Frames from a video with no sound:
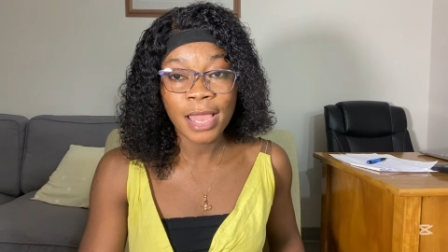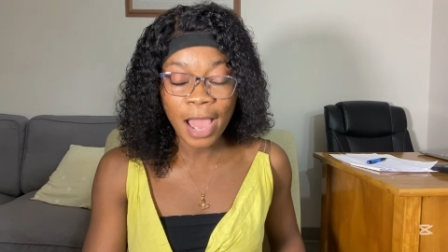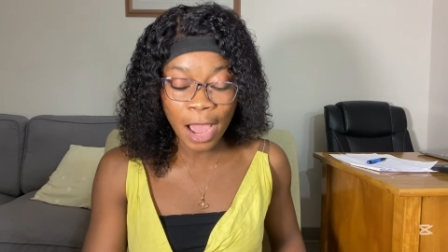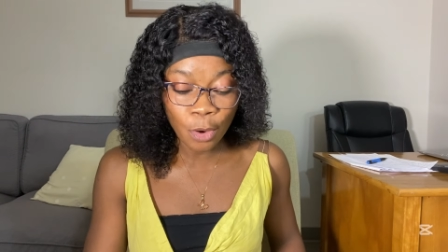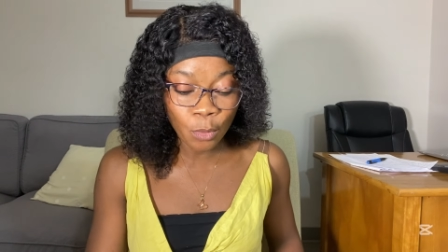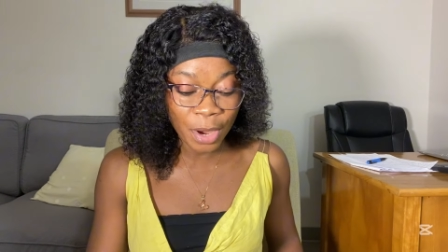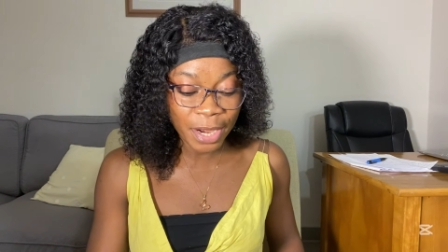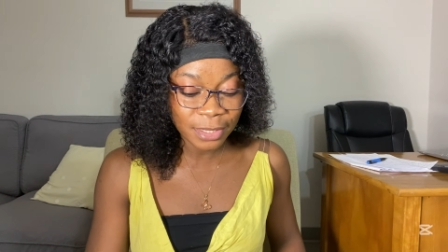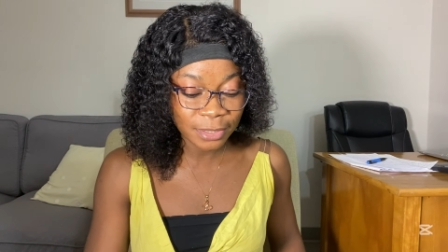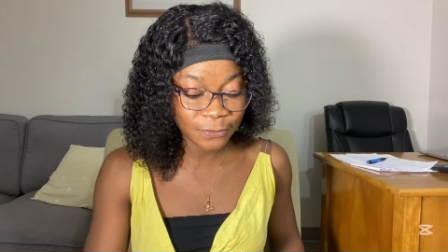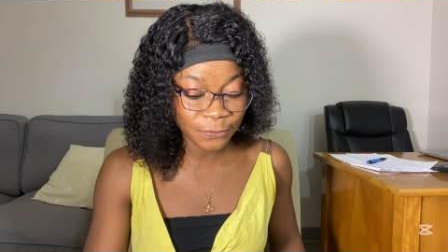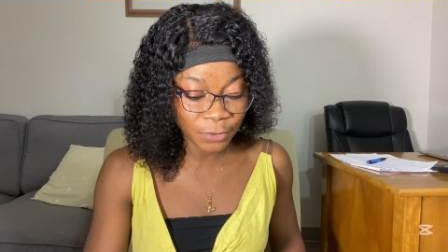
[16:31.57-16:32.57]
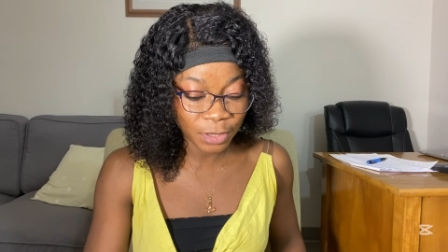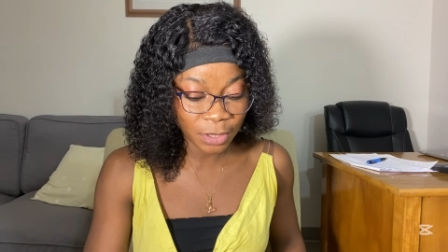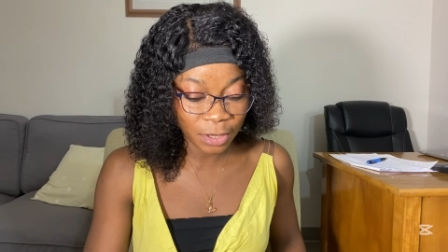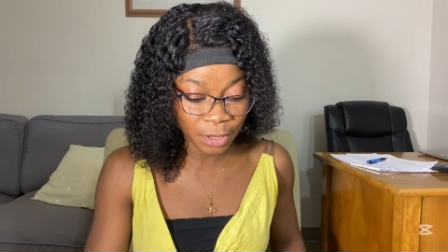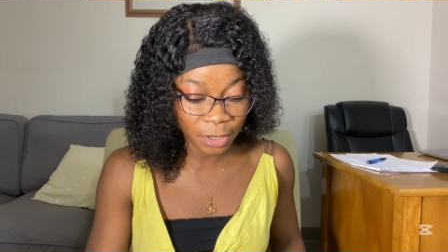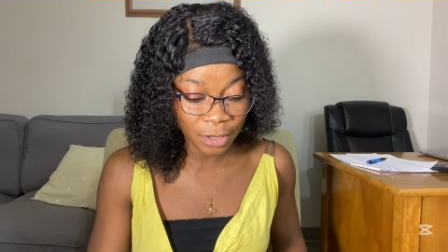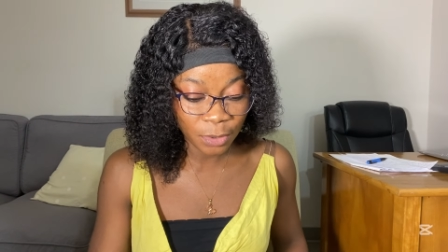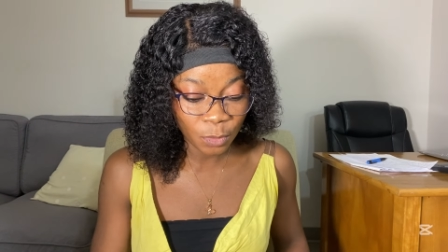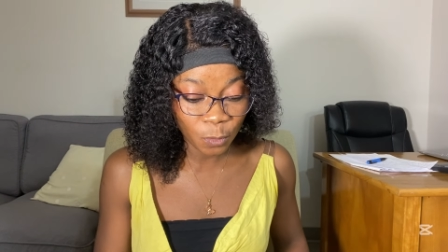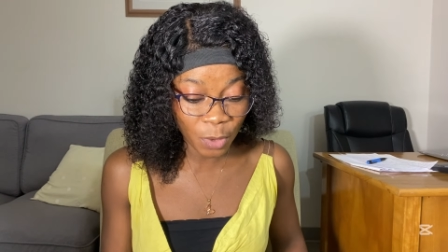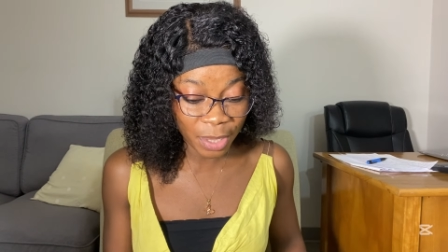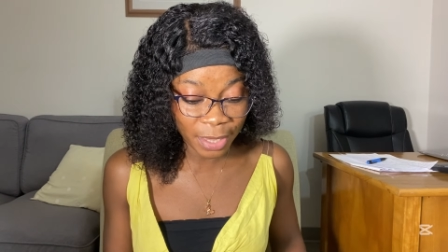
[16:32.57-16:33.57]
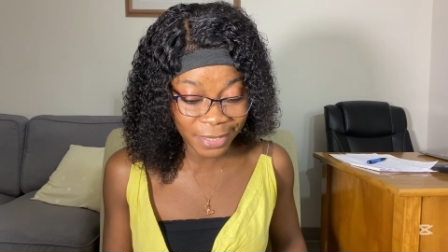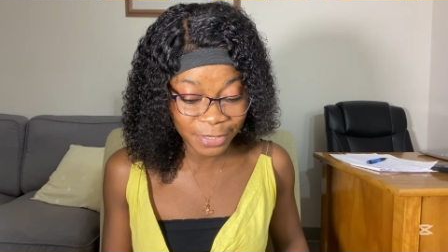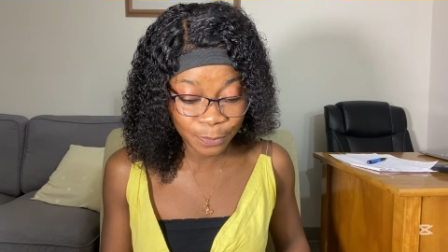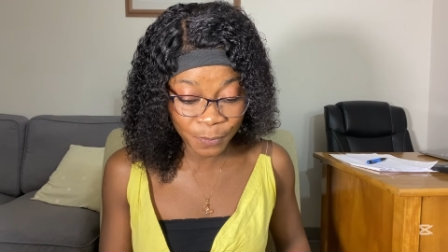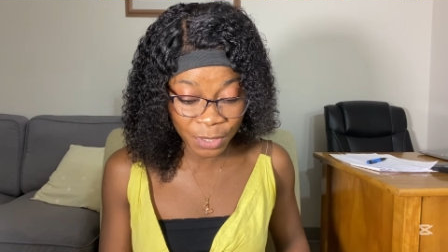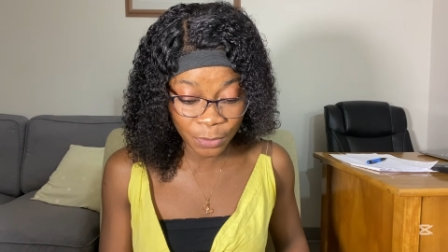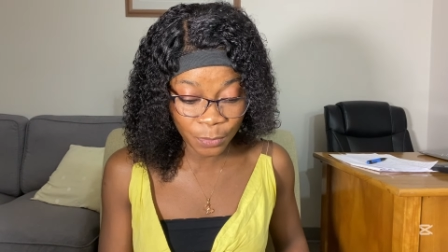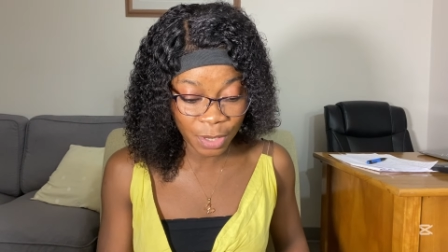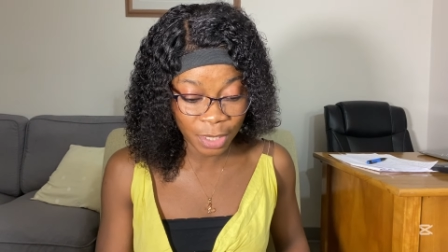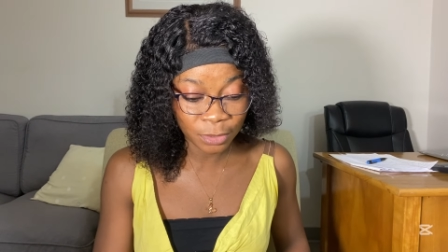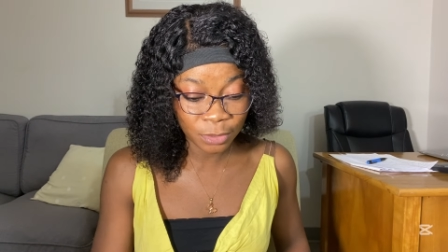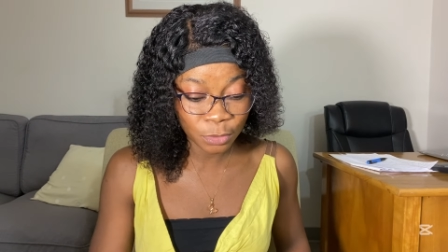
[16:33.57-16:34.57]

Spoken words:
hours for the work experience.